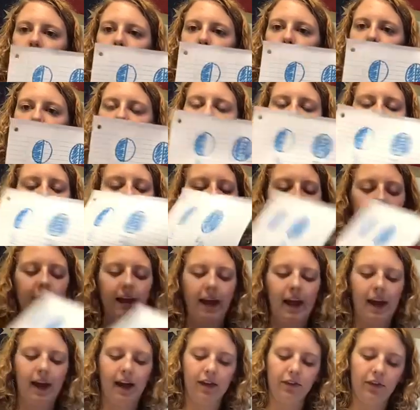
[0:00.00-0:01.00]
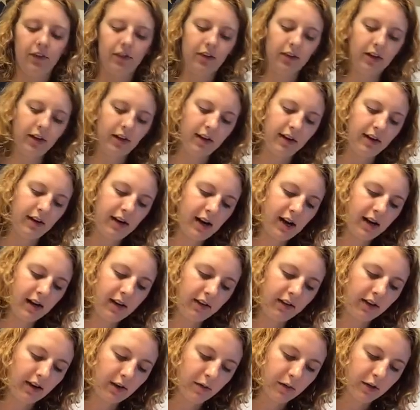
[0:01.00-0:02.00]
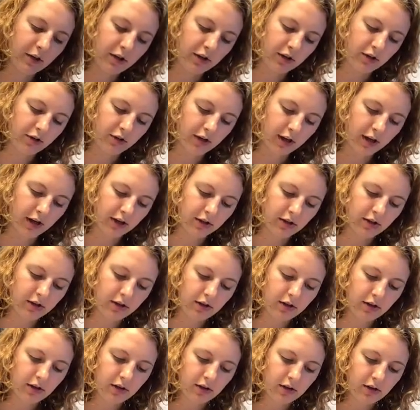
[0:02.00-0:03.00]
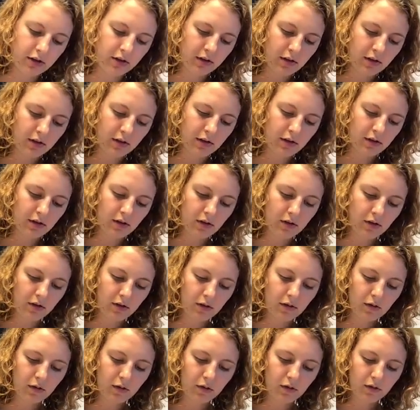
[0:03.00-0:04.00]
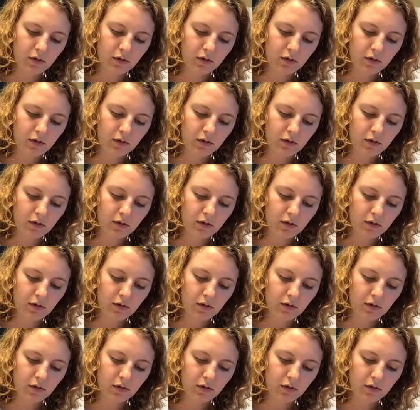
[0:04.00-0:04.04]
working with halves. Next, I want you to draw 2